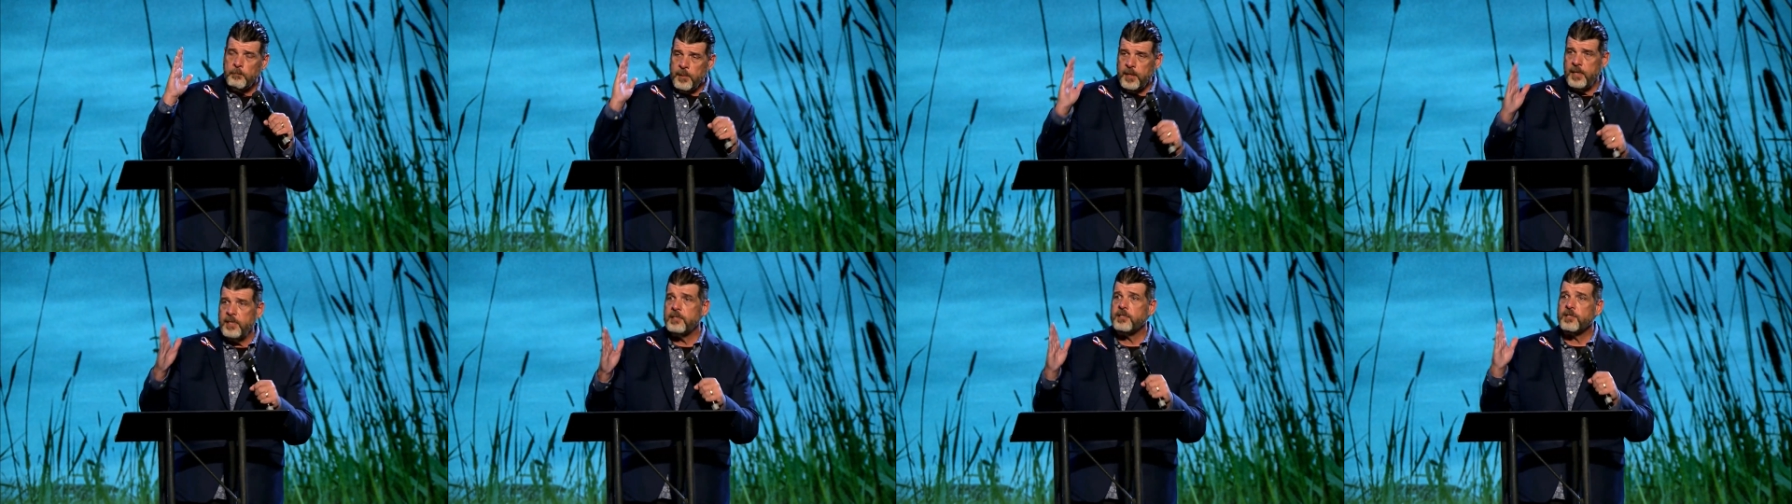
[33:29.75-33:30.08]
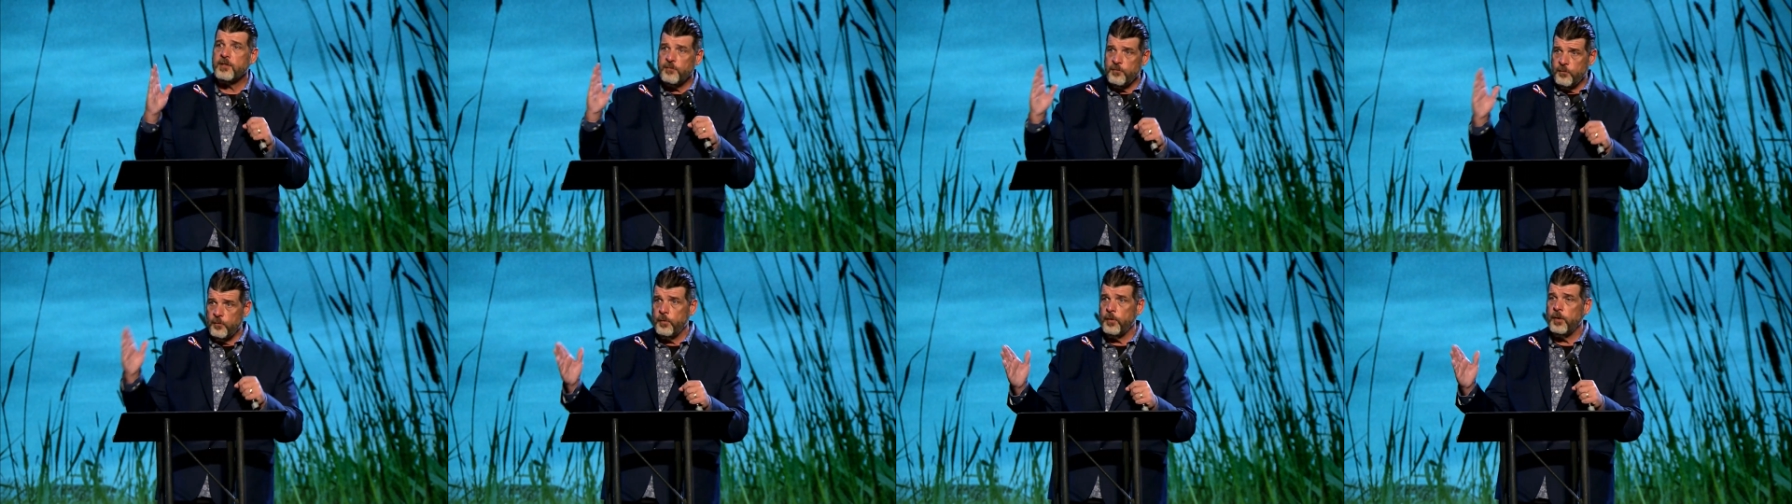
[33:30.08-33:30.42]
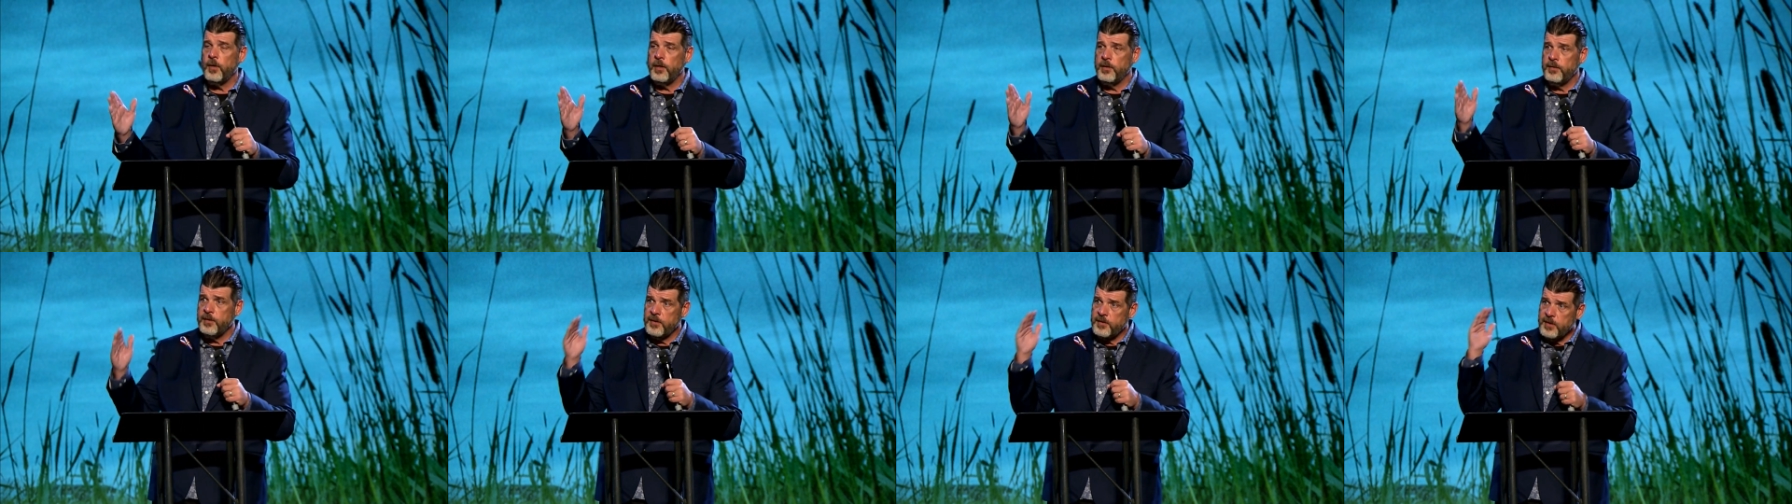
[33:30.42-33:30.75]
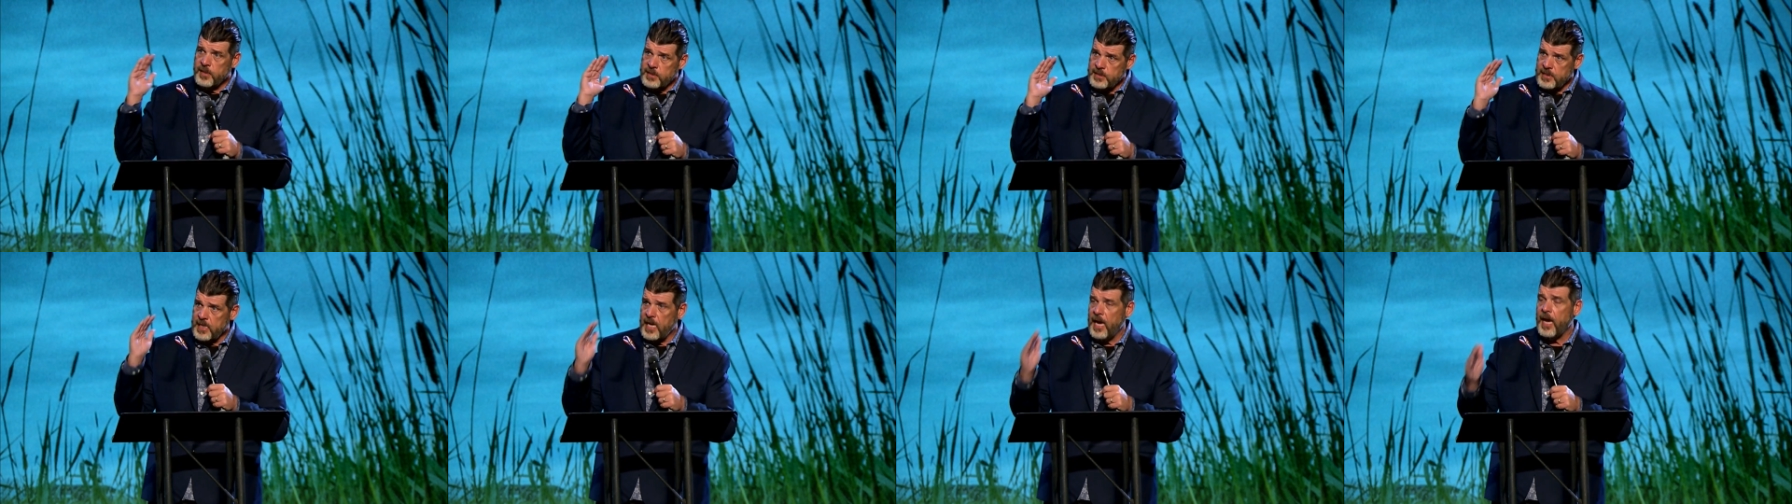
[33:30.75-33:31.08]
piece of wood that
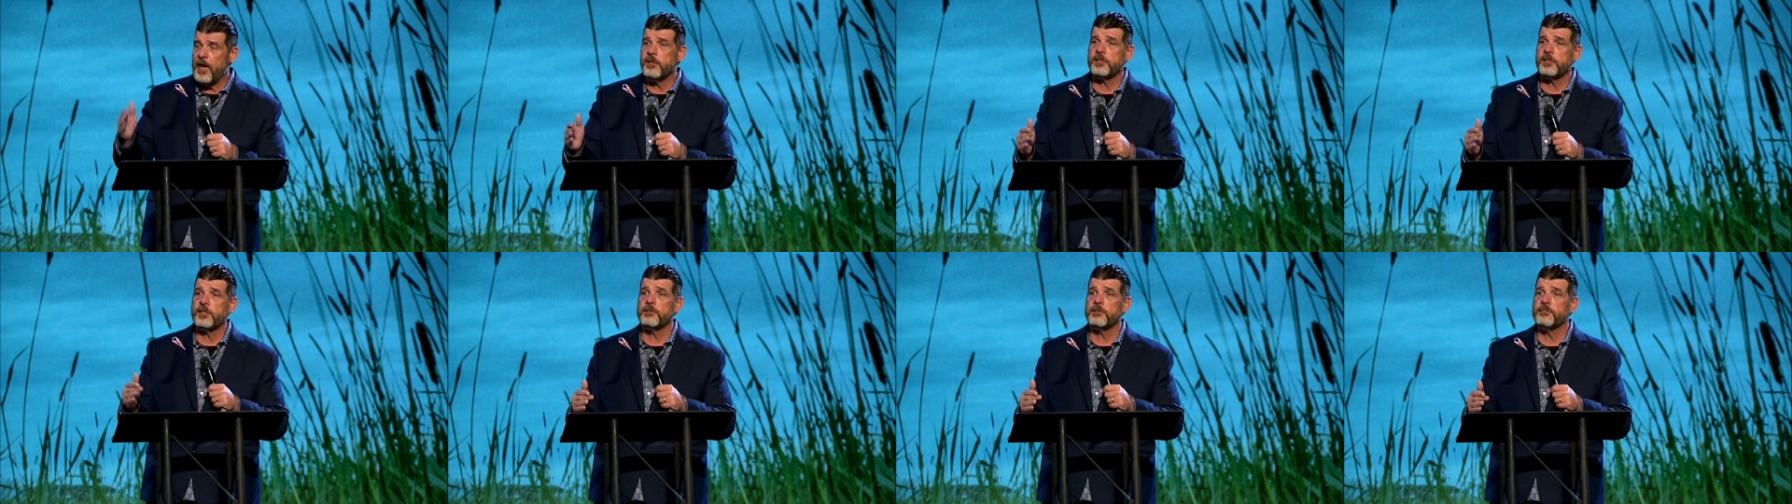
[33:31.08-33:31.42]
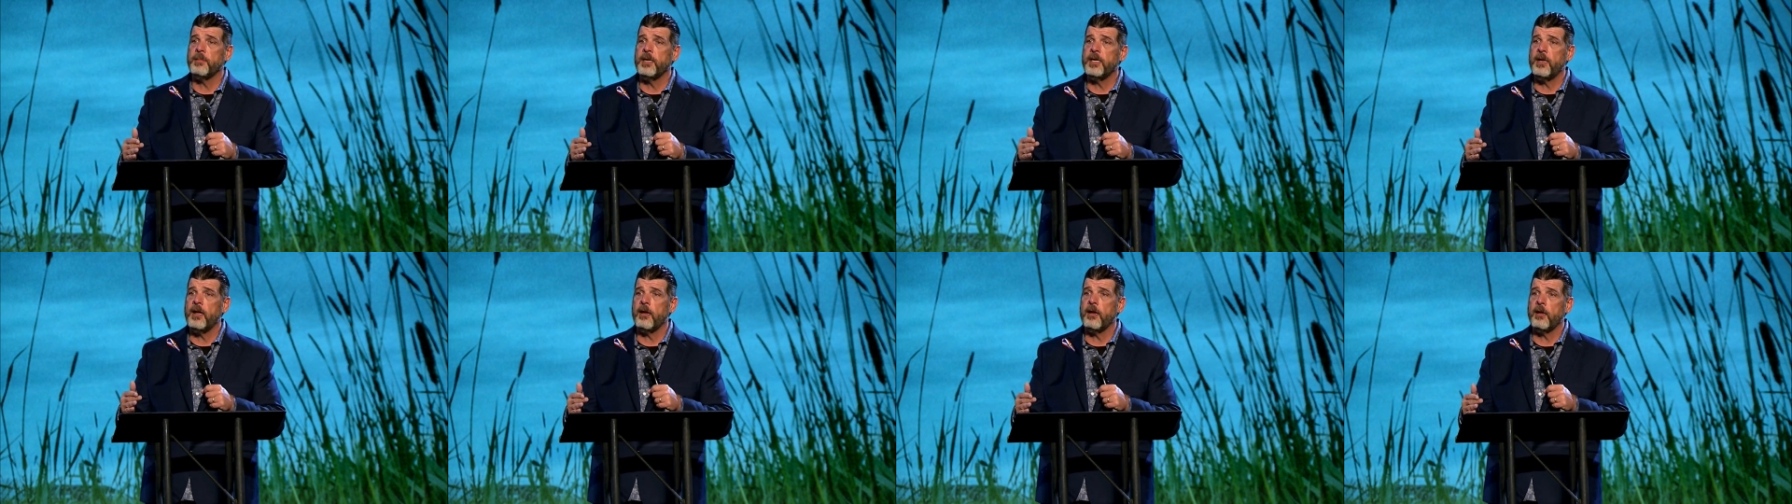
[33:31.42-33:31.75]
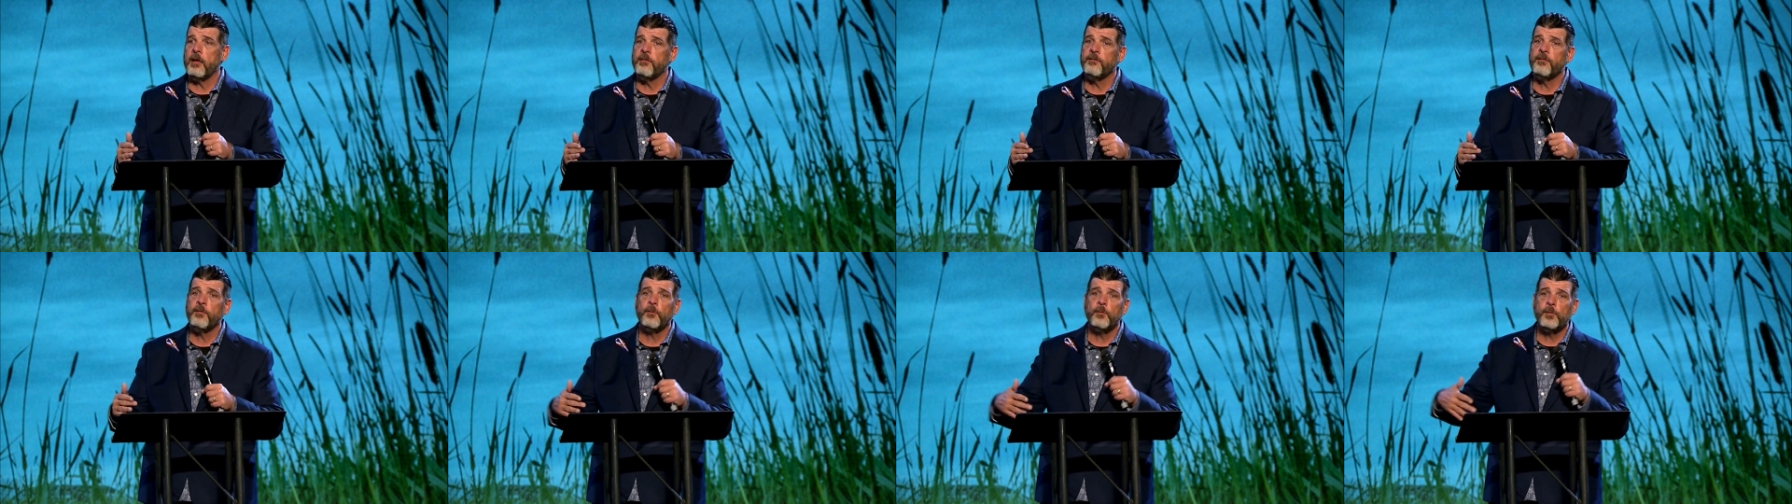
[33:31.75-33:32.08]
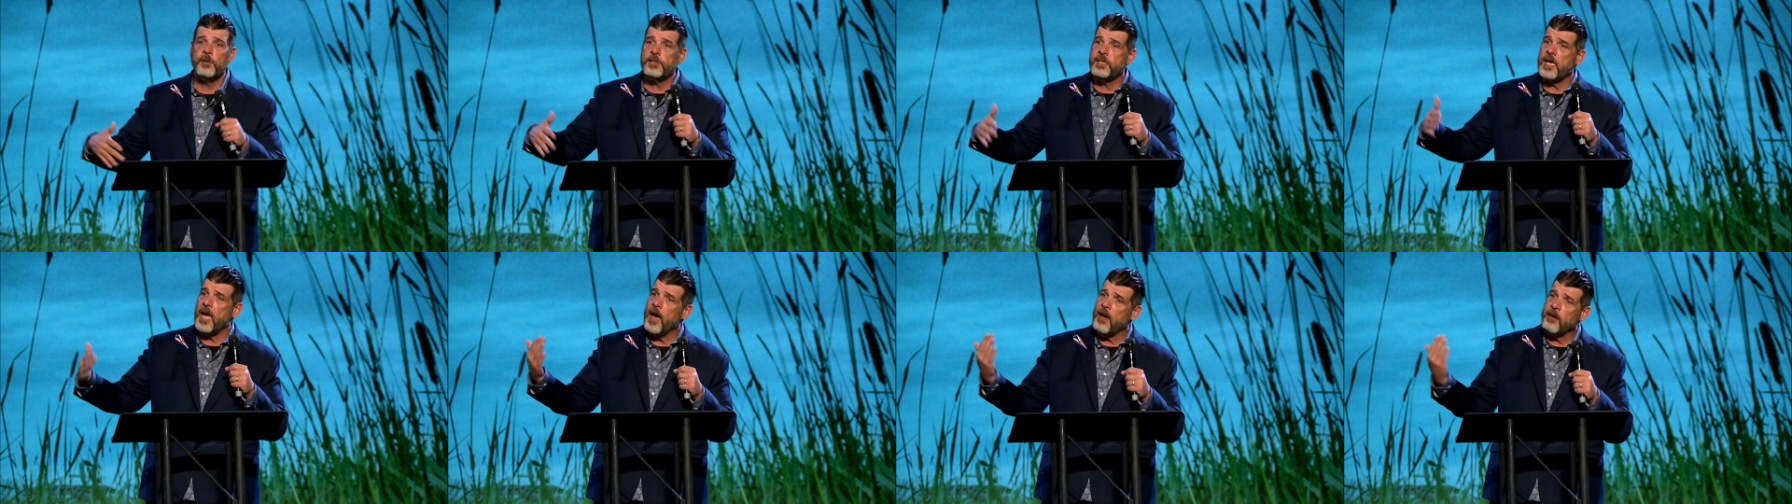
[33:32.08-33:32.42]
this house was made out of
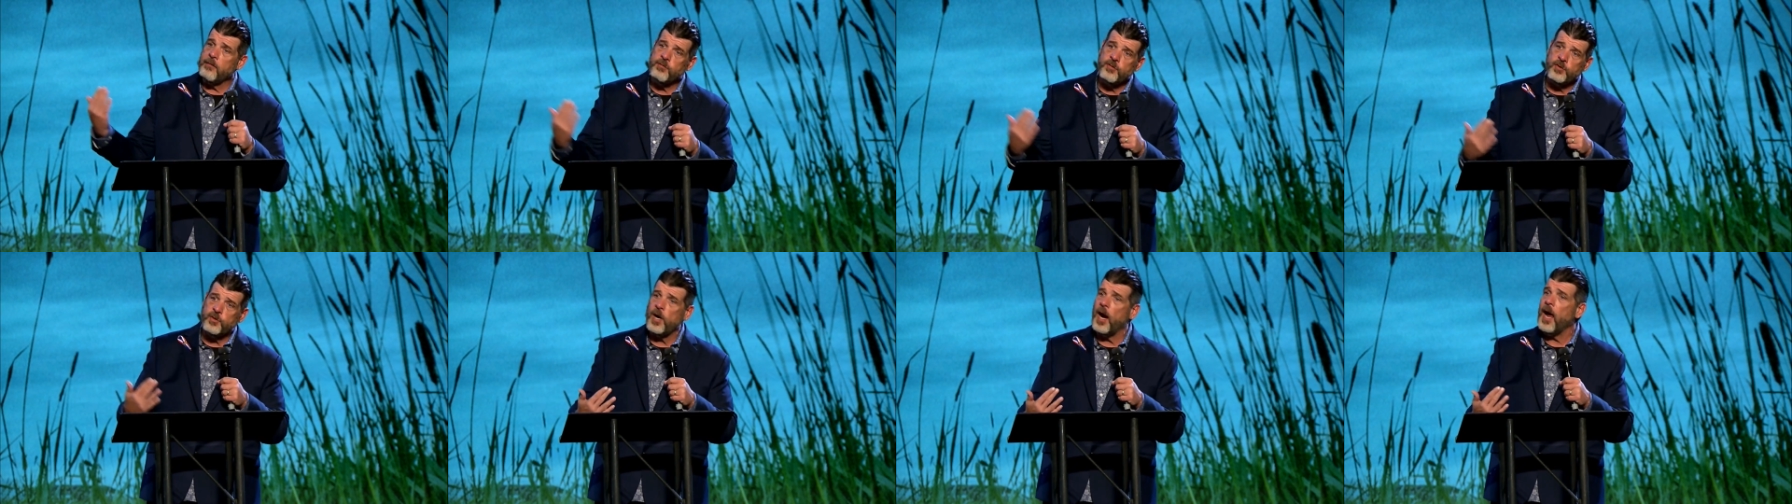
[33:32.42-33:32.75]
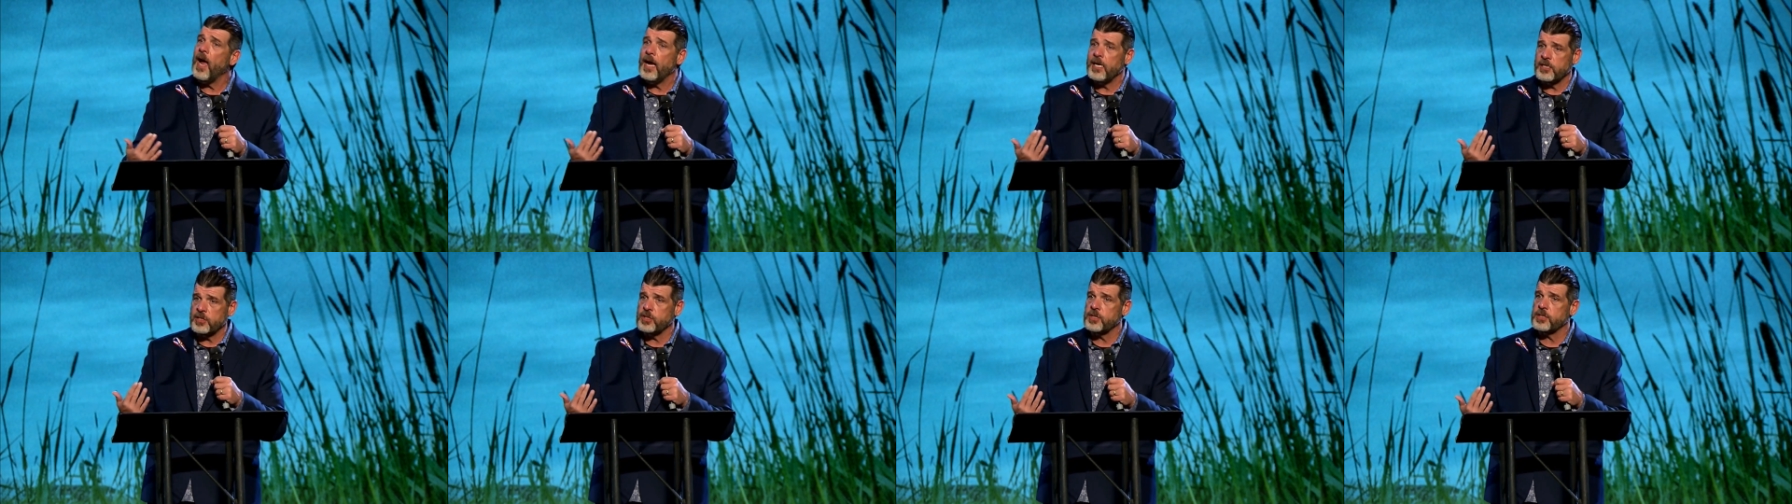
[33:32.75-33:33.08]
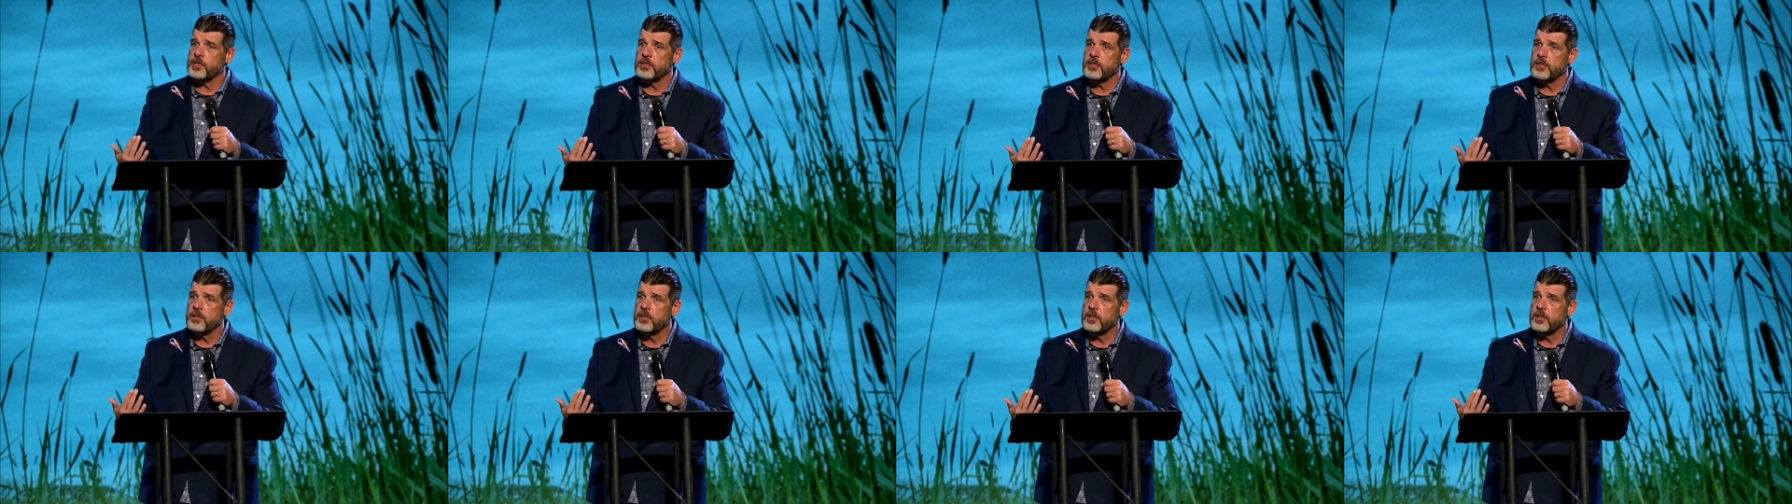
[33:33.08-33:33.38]
was out of trash.